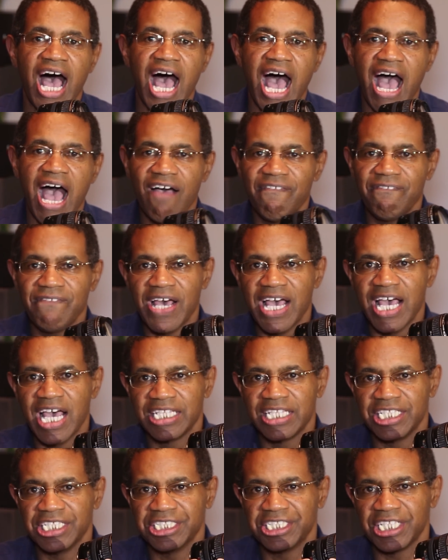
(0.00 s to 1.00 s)
I
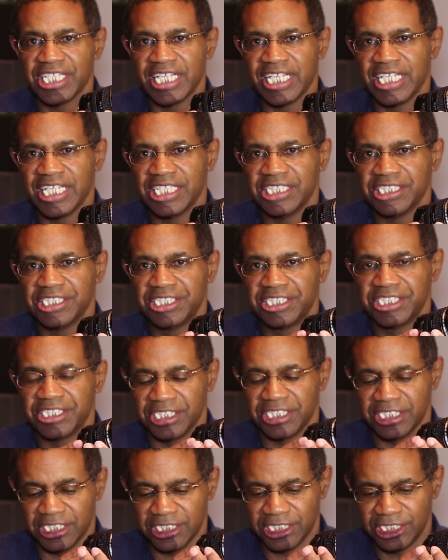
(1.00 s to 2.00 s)
find this lens
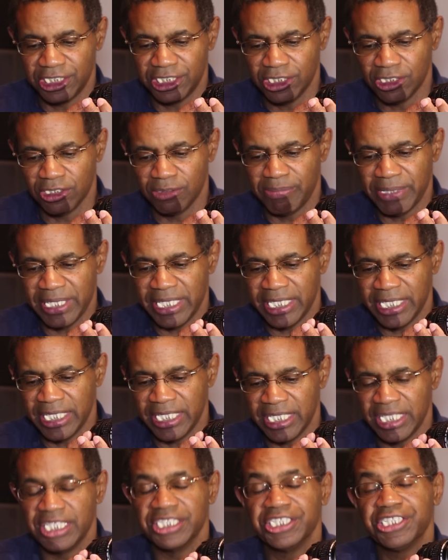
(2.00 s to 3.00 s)
to
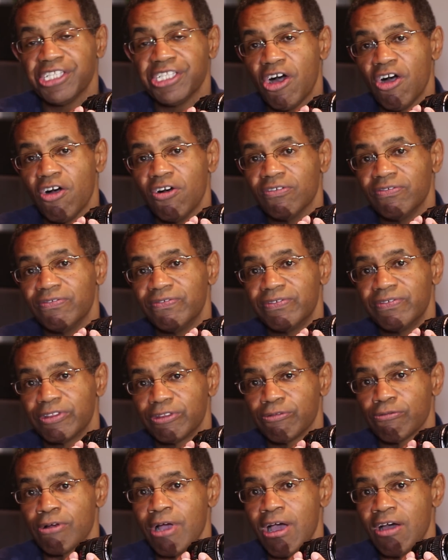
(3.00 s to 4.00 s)
be soft
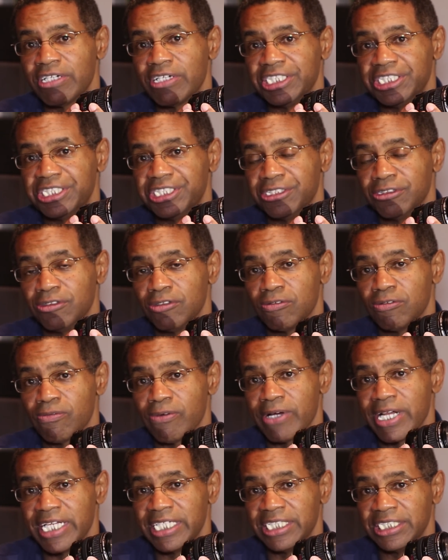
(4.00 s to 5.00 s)
throughout its zoom
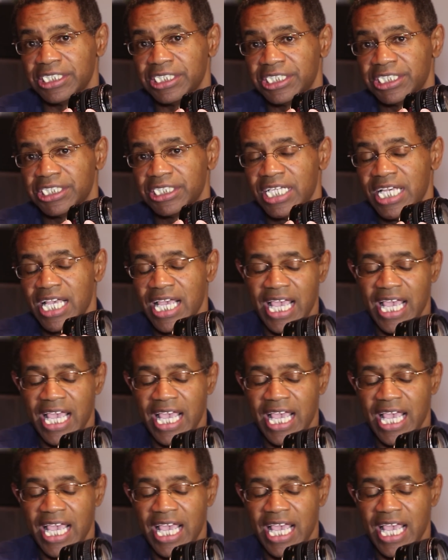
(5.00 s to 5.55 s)
range